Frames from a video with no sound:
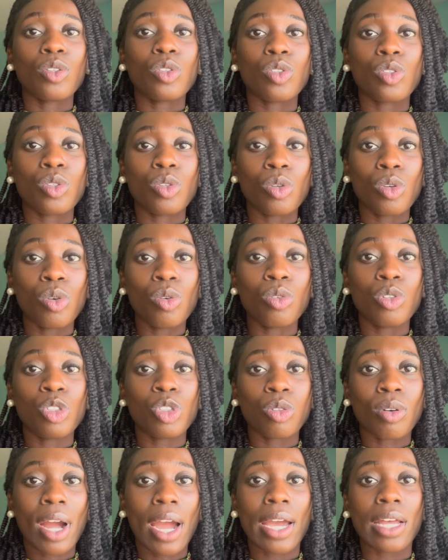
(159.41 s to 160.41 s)
to
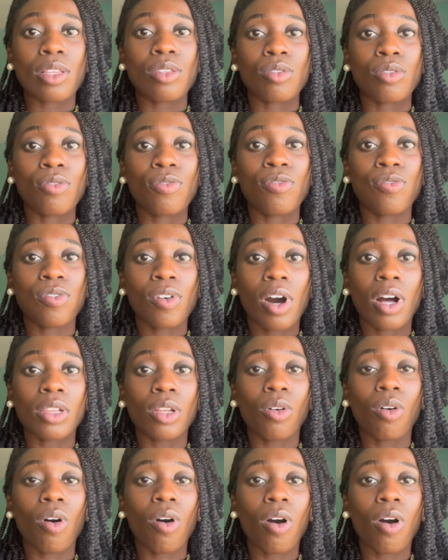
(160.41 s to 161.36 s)
try to follow